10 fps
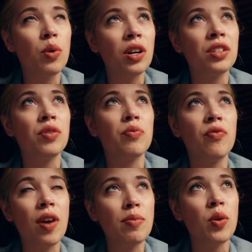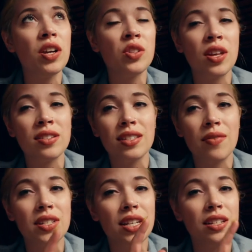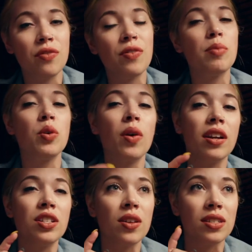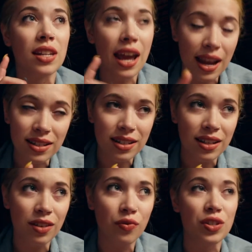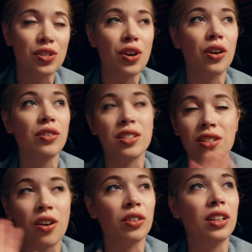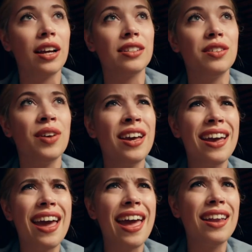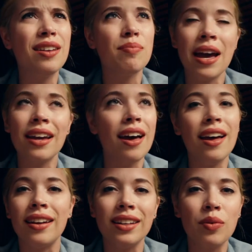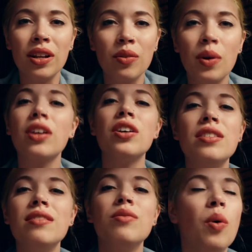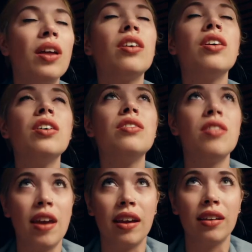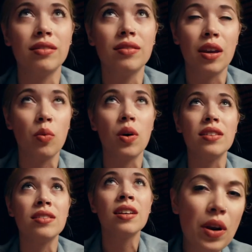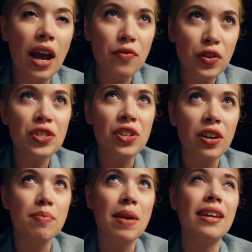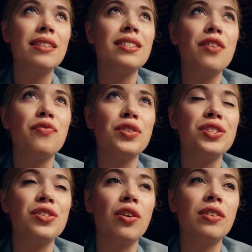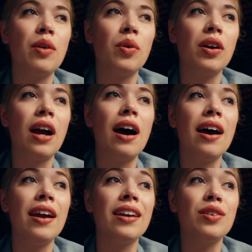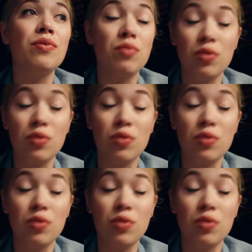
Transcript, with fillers: worked from February 2017 to February 2018 for Snarled, the Snarled Collective, and my God, what a, what a good what a good thing it was. When I first started making stuff for the Snarled Network, I